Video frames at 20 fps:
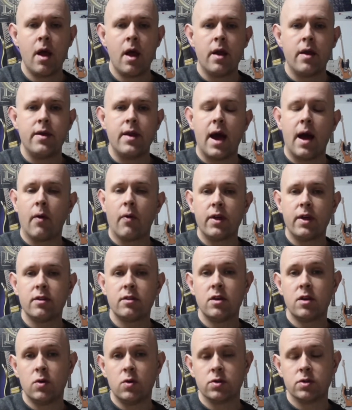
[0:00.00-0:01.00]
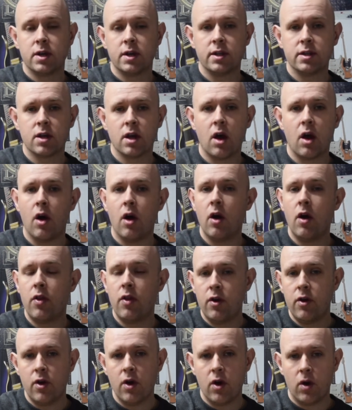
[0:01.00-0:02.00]
Now this uses other
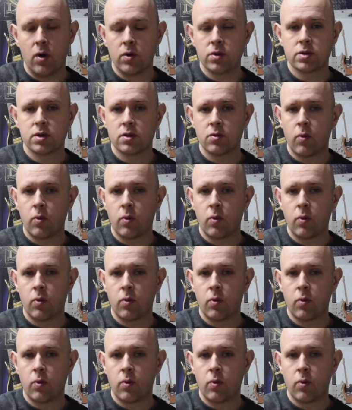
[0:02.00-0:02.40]
notes as